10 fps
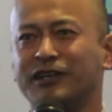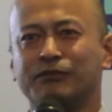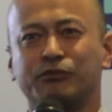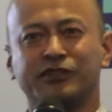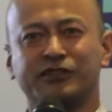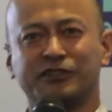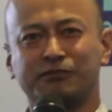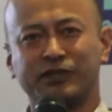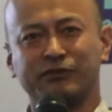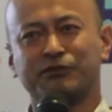but then the
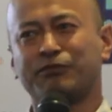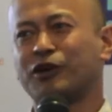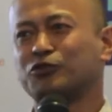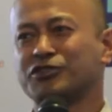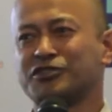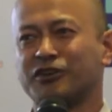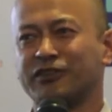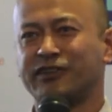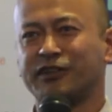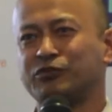payment part was not there.